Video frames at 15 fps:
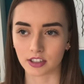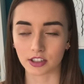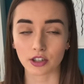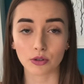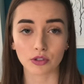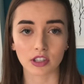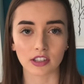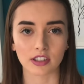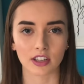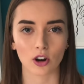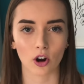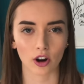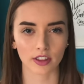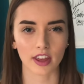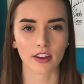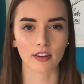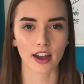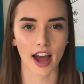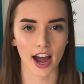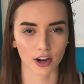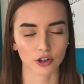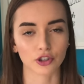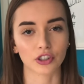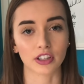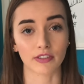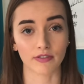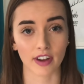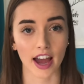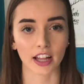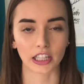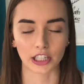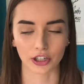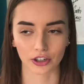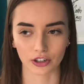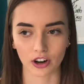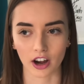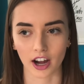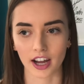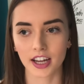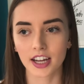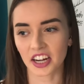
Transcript: excuses and are they actually valid or not?